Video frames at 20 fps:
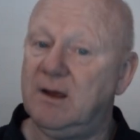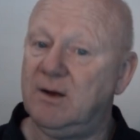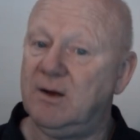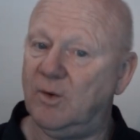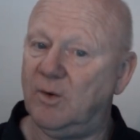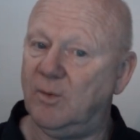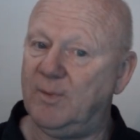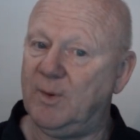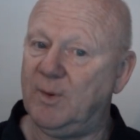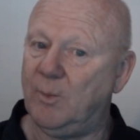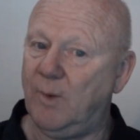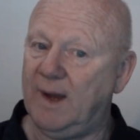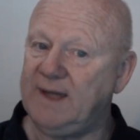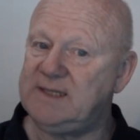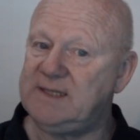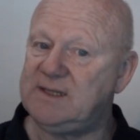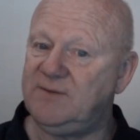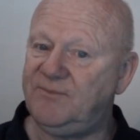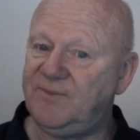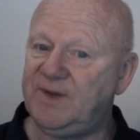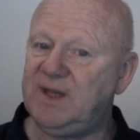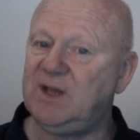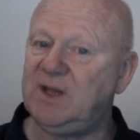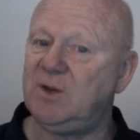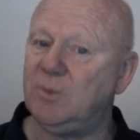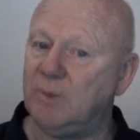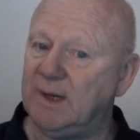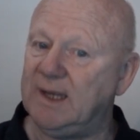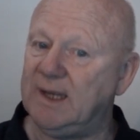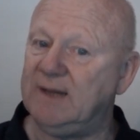will be waiting for
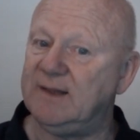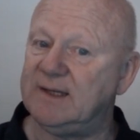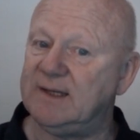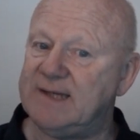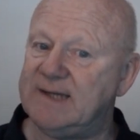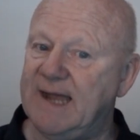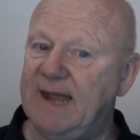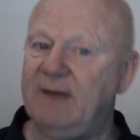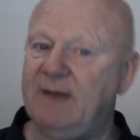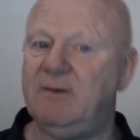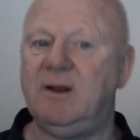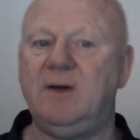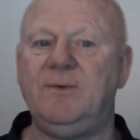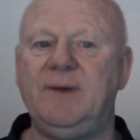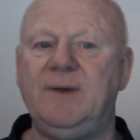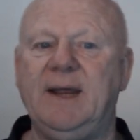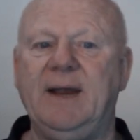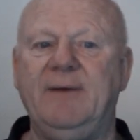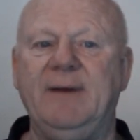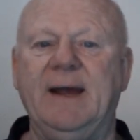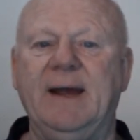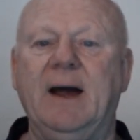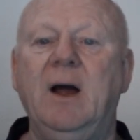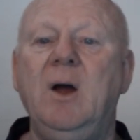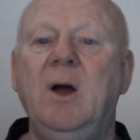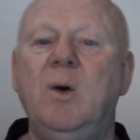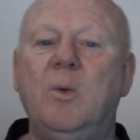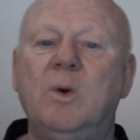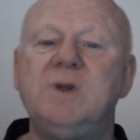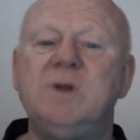you in the download area
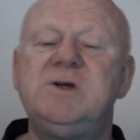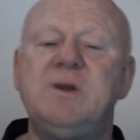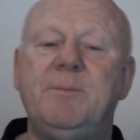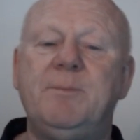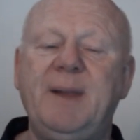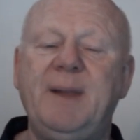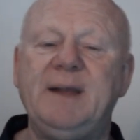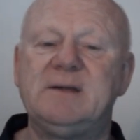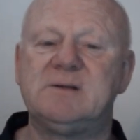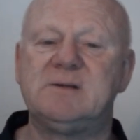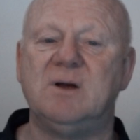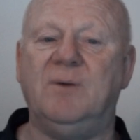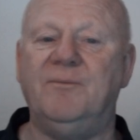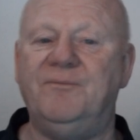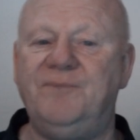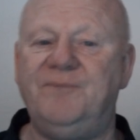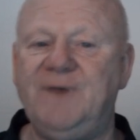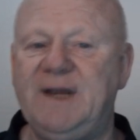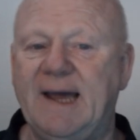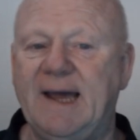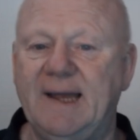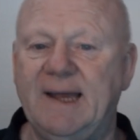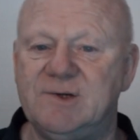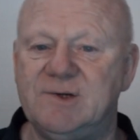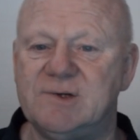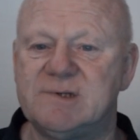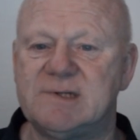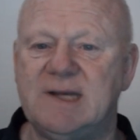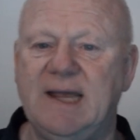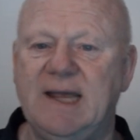once you've picked up Vid
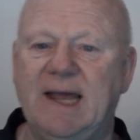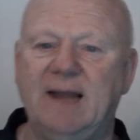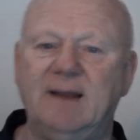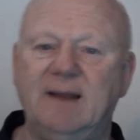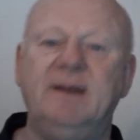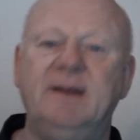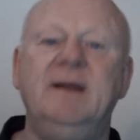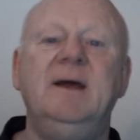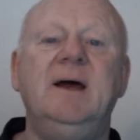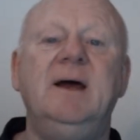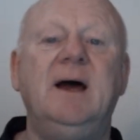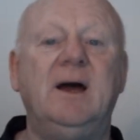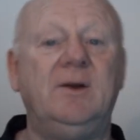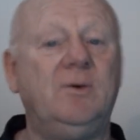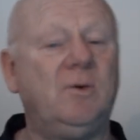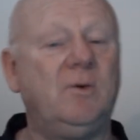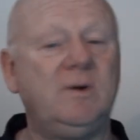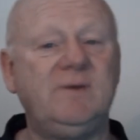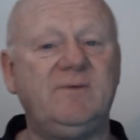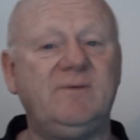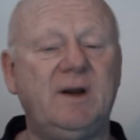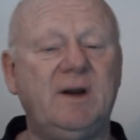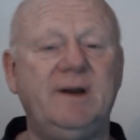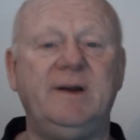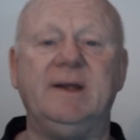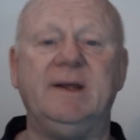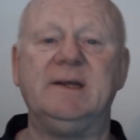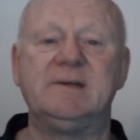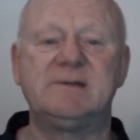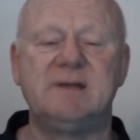Agency Ally. And all you've got to do
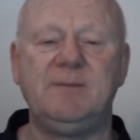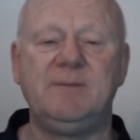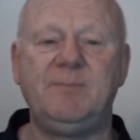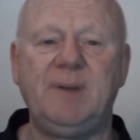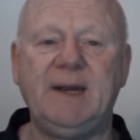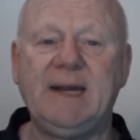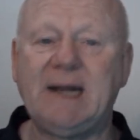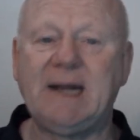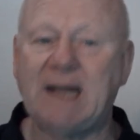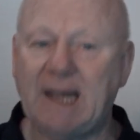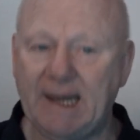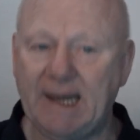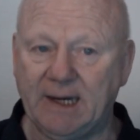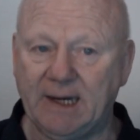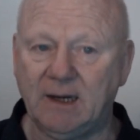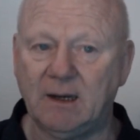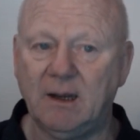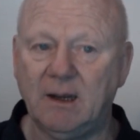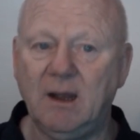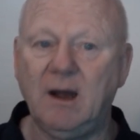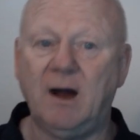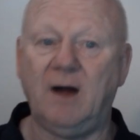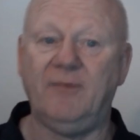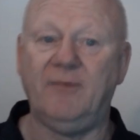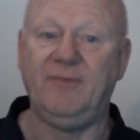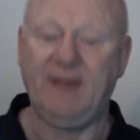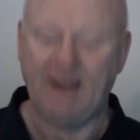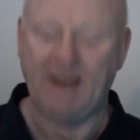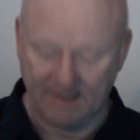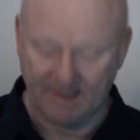is simply click on
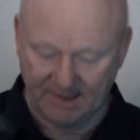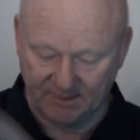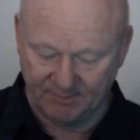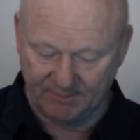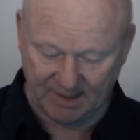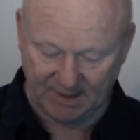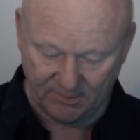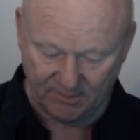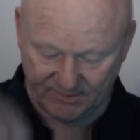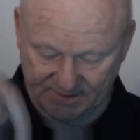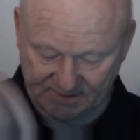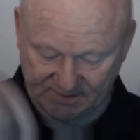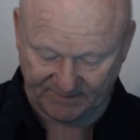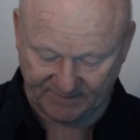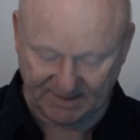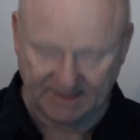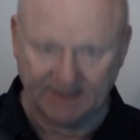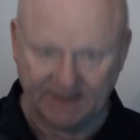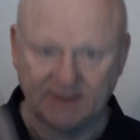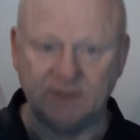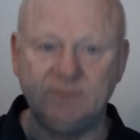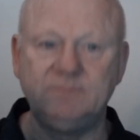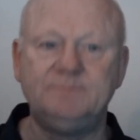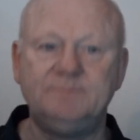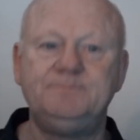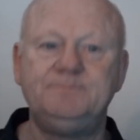that link below this video